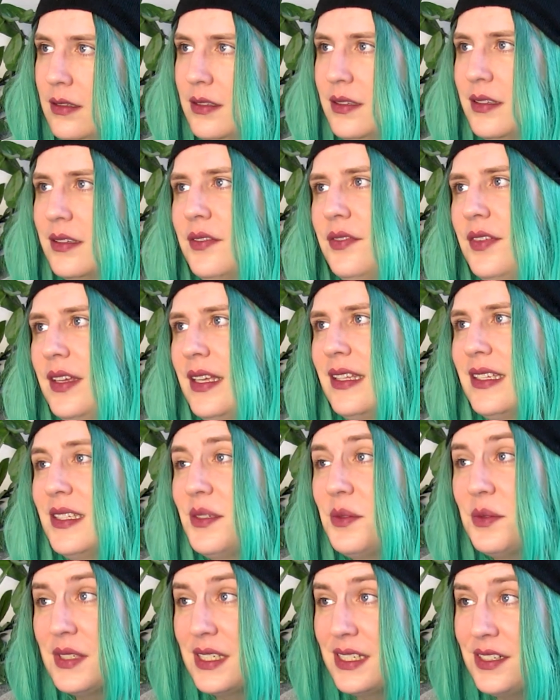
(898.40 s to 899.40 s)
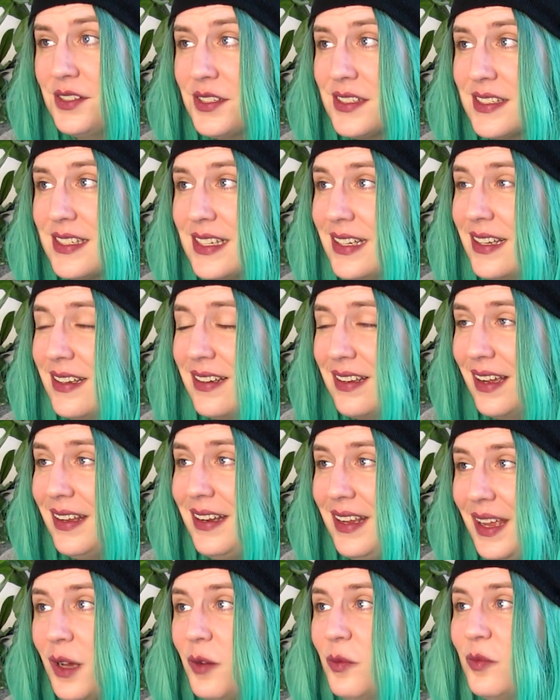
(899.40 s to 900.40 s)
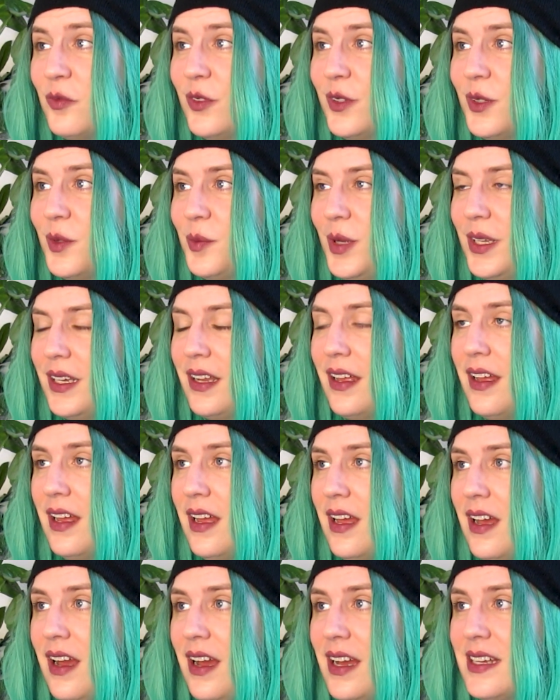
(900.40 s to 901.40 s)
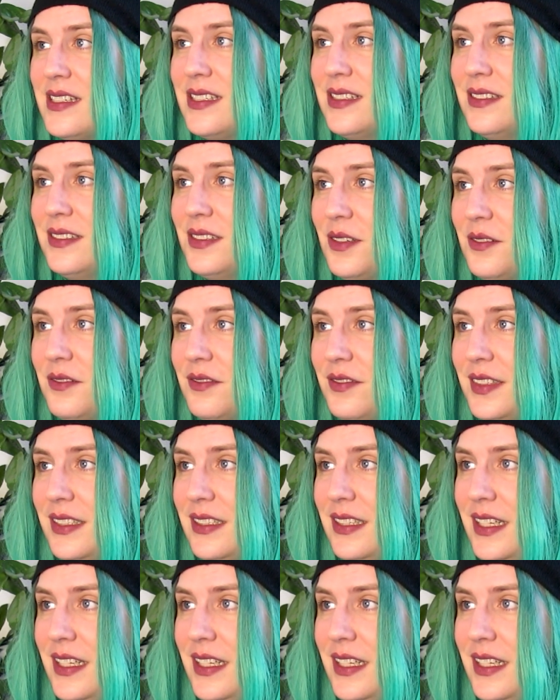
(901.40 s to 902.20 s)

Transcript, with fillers: Look, Vee, this was interesting and kind of helpful, but I still don't feel